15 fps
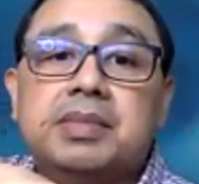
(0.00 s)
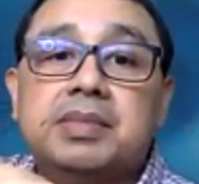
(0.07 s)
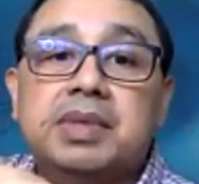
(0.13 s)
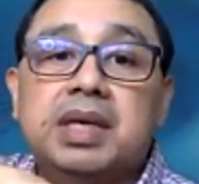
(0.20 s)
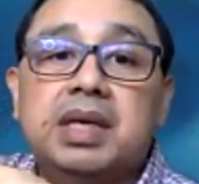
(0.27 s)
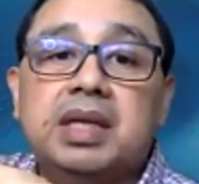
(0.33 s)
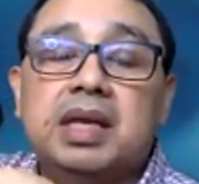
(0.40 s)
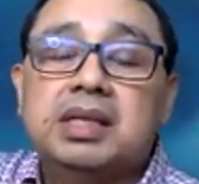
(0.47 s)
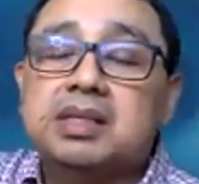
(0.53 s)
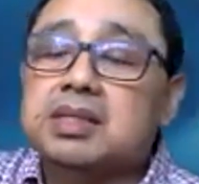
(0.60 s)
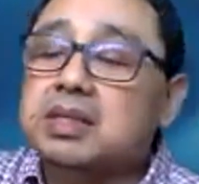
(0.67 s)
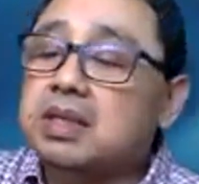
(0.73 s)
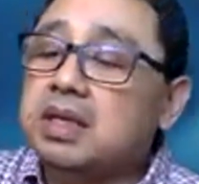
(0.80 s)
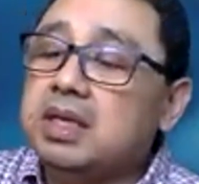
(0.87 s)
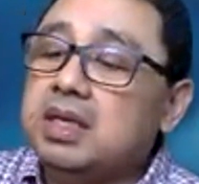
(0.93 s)
okay, that's
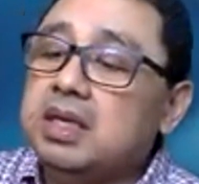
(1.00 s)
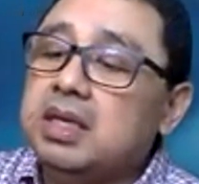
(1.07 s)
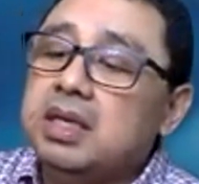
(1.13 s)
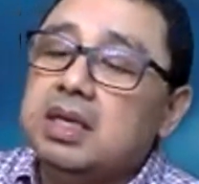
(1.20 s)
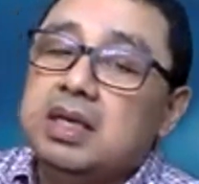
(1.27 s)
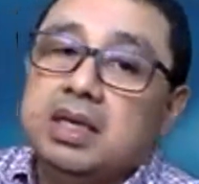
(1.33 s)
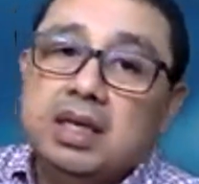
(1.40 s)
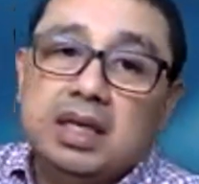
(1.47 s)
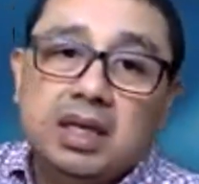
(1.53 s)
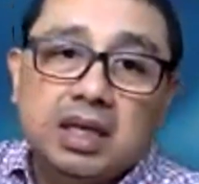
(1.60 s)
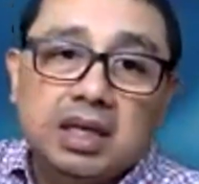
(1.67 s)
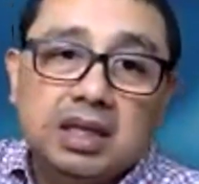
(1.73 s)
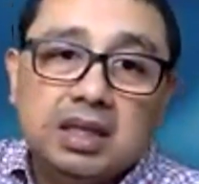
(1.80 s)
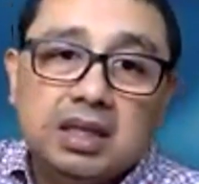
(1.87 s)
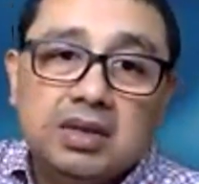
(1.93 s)
3,
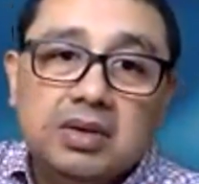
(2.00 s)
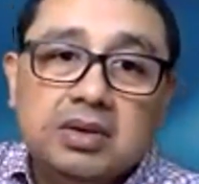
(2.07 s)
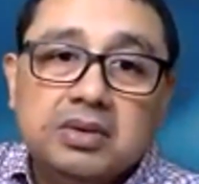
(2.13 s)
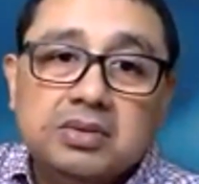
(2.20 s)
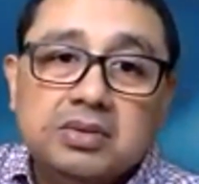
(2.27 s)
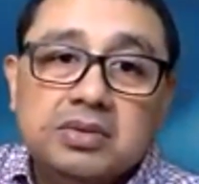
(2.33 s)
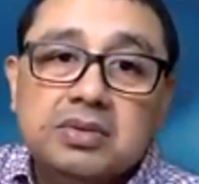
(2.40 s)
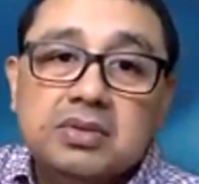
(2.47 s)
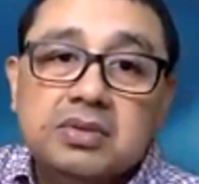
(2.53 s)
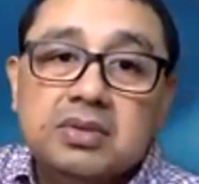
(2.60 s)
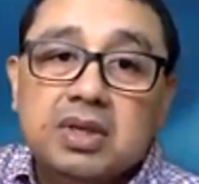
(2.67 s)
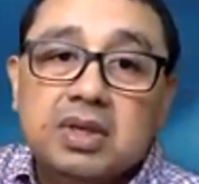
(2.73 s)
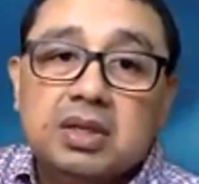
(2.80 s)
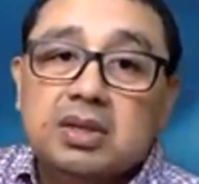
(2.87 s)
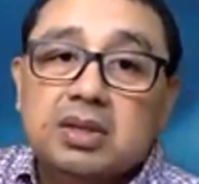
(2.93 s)
it goes
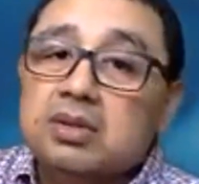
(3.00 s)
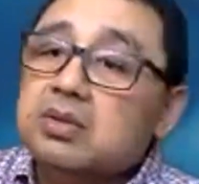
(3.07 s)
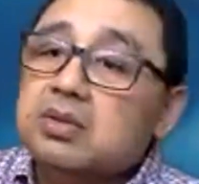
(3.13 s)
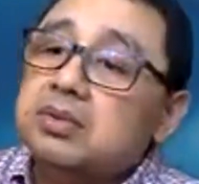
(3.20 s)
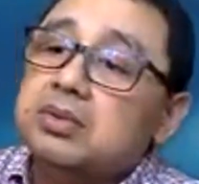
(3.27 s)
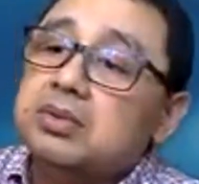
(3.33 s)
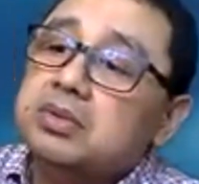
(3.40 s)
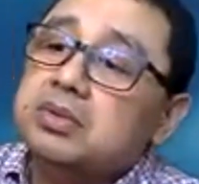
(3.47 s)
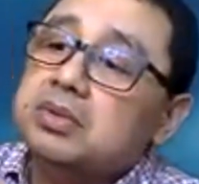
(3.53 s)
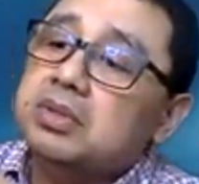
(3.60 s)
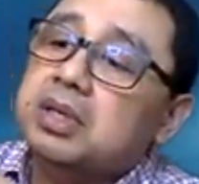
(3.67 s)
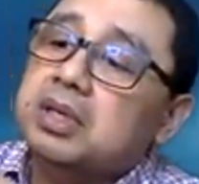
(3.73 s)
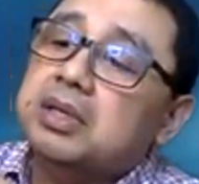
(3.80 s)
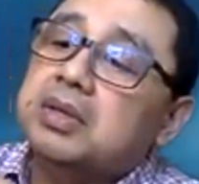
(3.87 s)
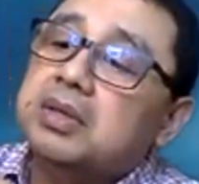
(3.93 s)
into
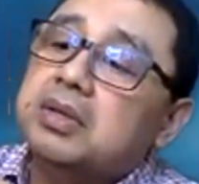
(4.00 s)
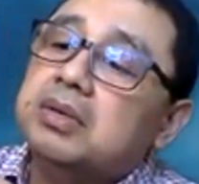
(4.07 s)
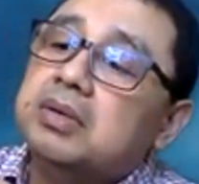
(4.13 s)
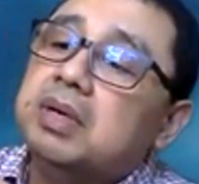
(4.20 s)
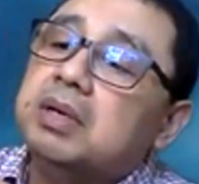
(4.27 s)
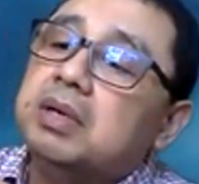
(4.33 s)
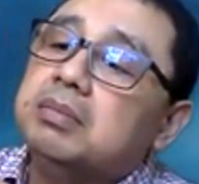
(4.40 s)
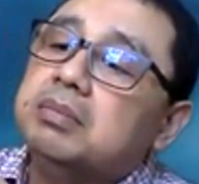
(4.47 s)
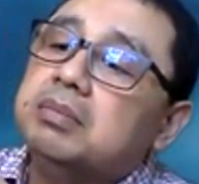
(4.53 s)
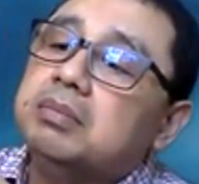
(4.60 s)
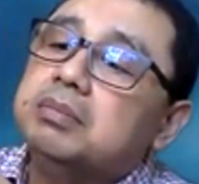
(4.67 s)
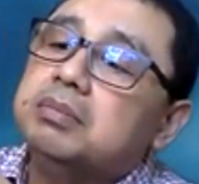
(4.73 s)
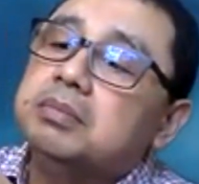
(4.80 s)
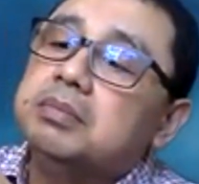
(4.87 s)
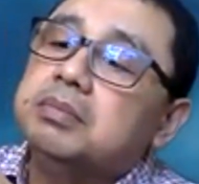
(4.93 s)
the third one.
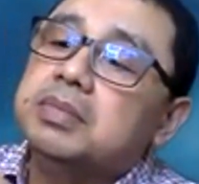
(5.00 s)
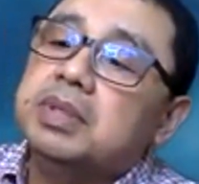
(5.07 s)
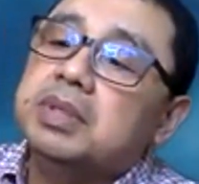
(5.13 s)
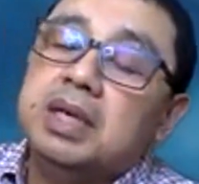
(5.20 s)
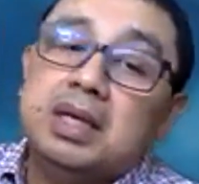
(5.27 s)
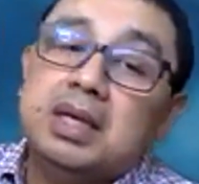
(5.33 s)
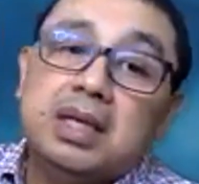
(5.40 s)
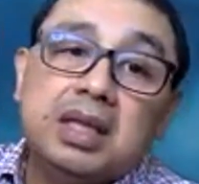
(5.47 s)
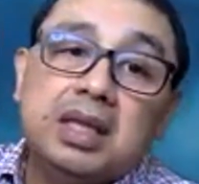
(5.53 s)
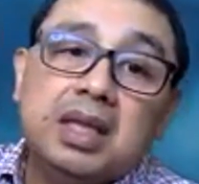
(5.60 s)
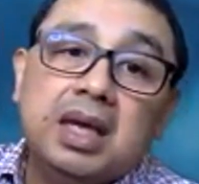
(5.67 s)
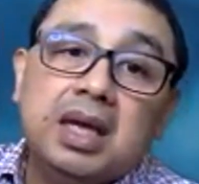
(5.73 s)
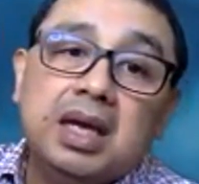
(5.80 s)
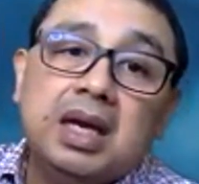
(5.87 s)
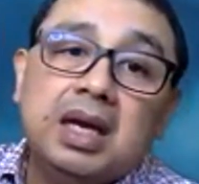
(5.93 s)
Okay,
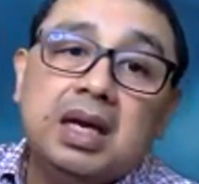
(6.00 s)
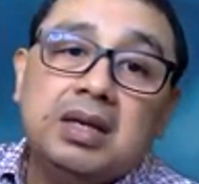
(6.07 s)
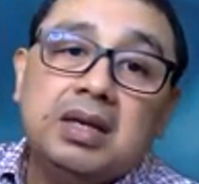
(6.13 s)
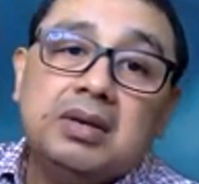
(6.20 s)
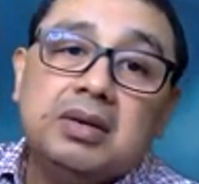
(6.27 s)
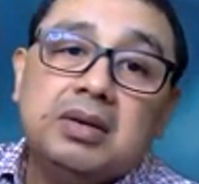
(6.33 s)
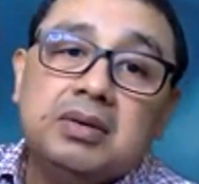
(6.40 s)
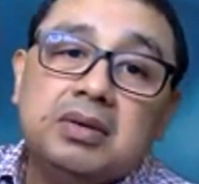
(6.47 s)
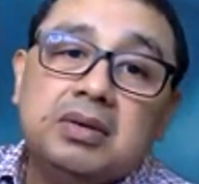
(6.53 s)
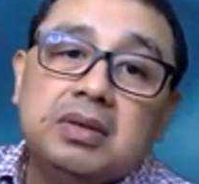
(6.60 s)
there you go.